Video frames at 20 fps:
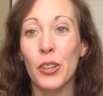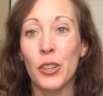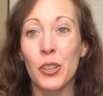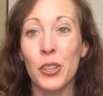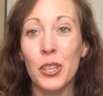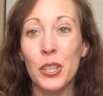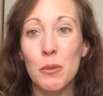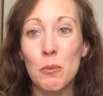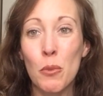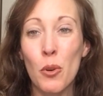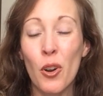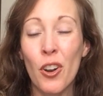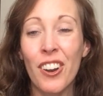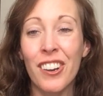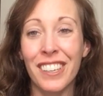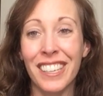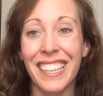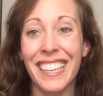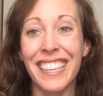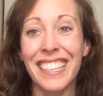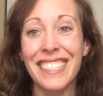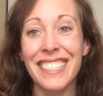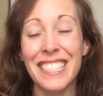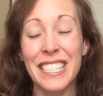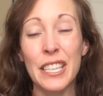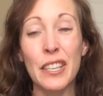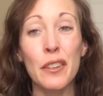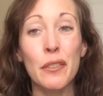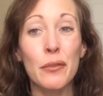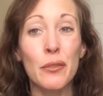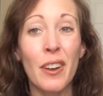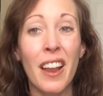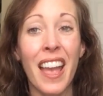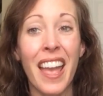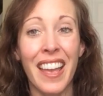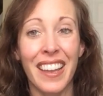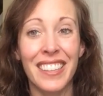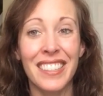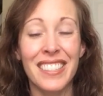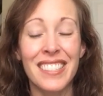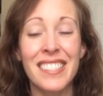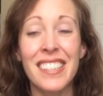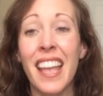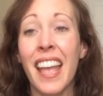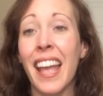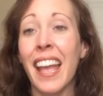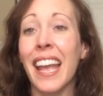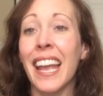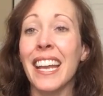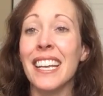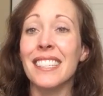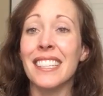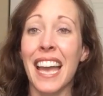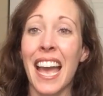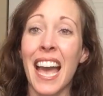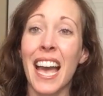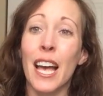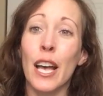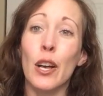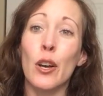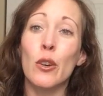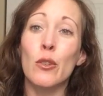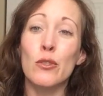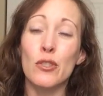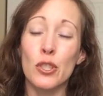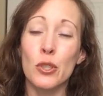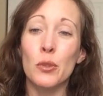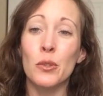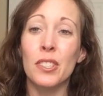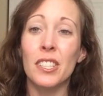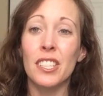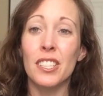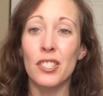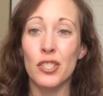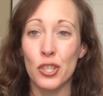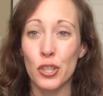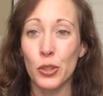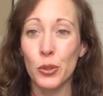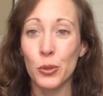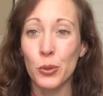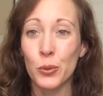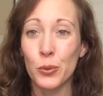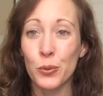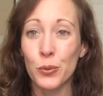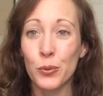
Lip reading: Good morning, dear friends, and how do you do?